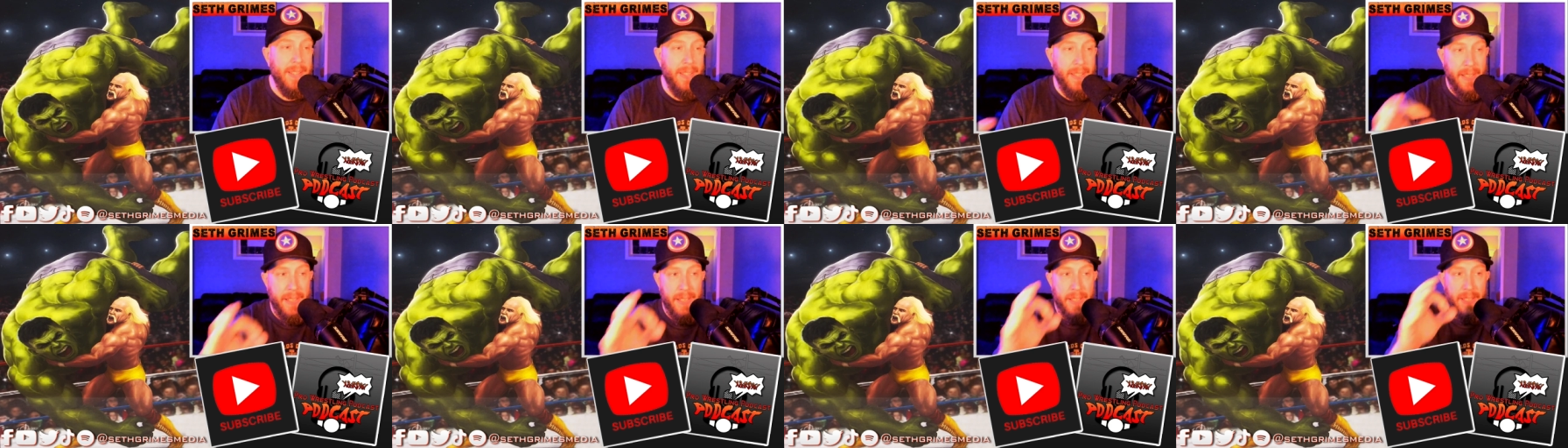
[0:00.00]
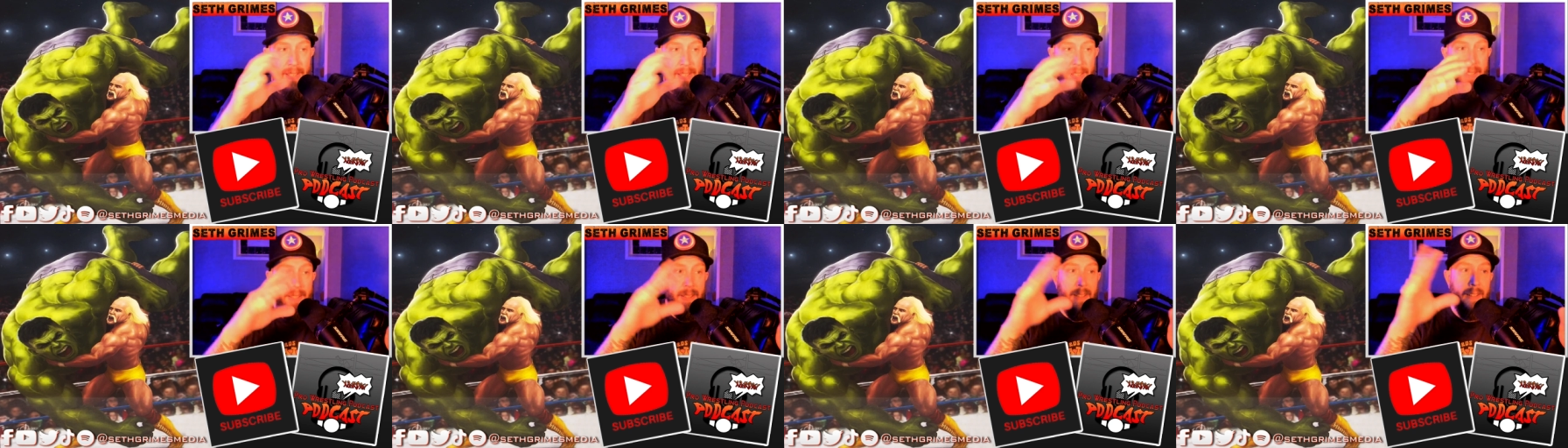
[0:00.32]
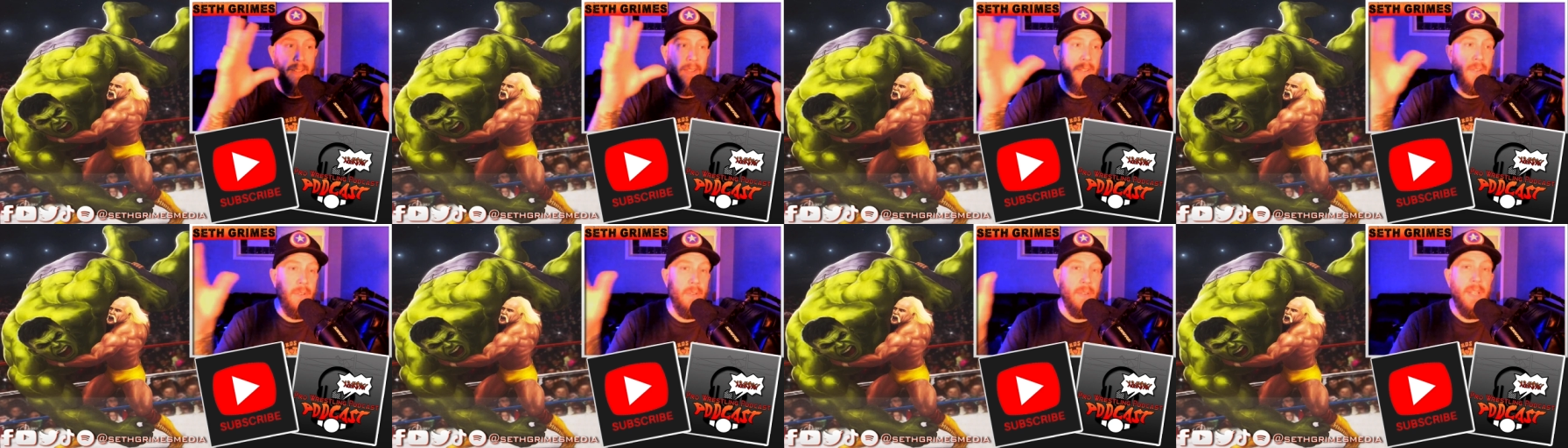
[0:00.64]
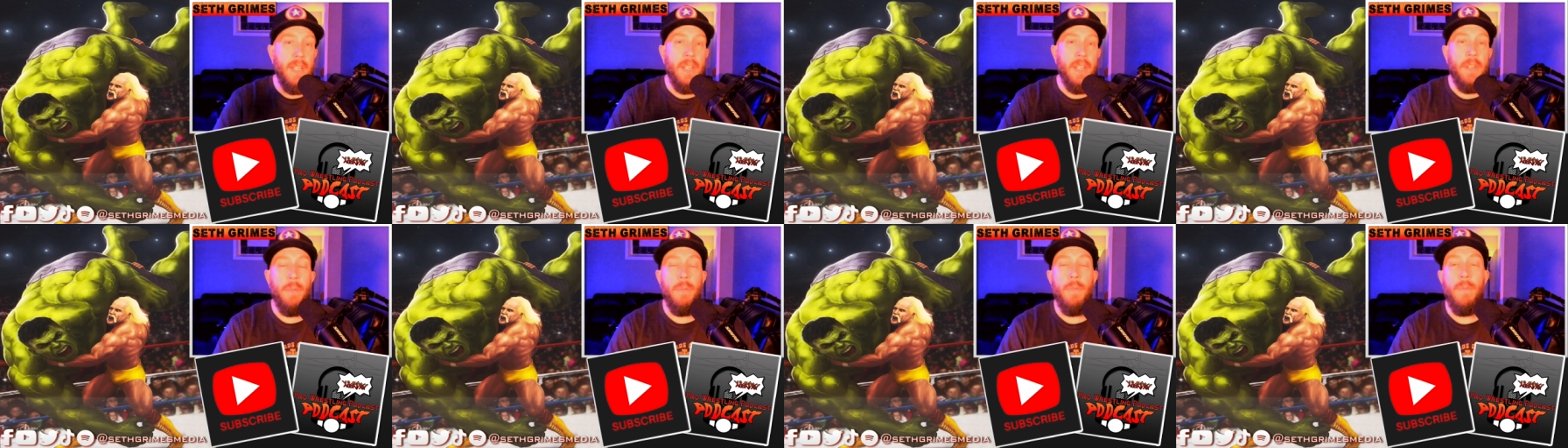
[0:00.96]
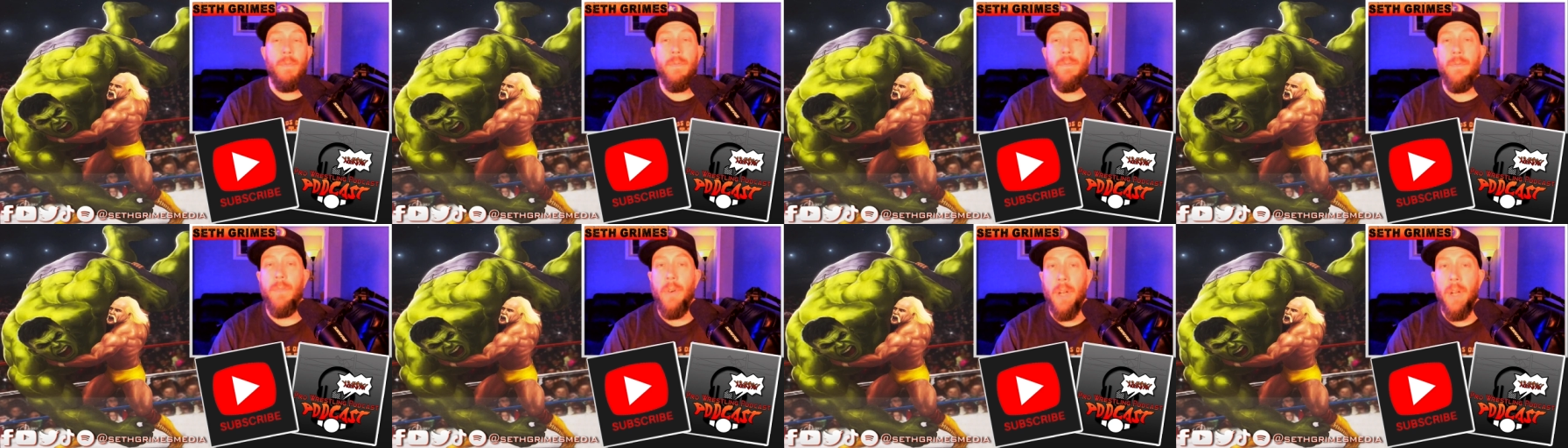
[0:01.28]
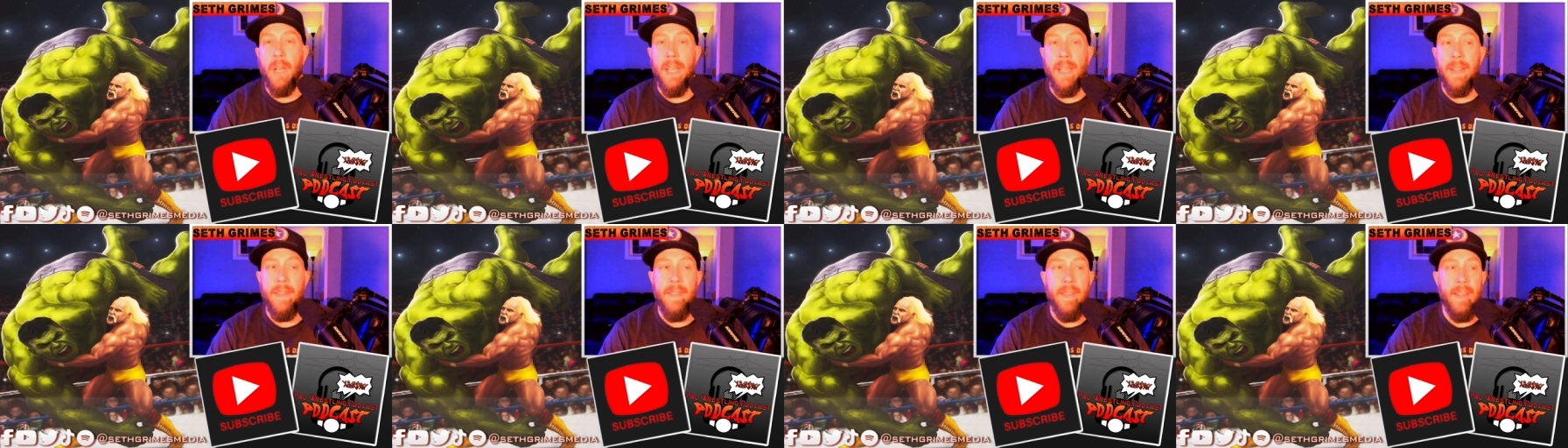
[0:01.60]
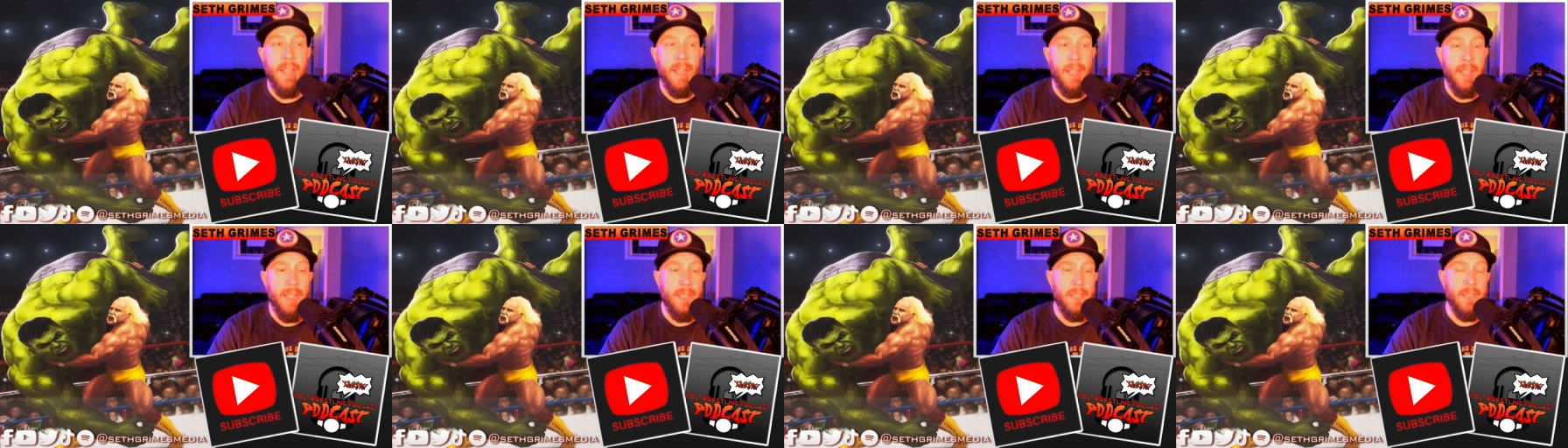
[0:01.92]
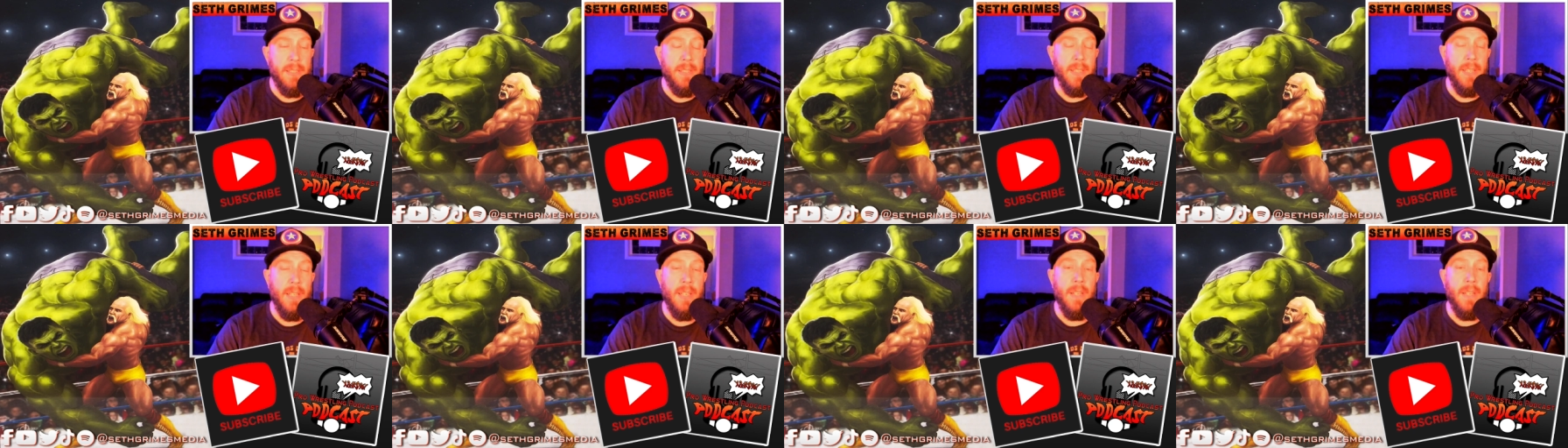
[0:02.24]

the in the little Q fucking thingies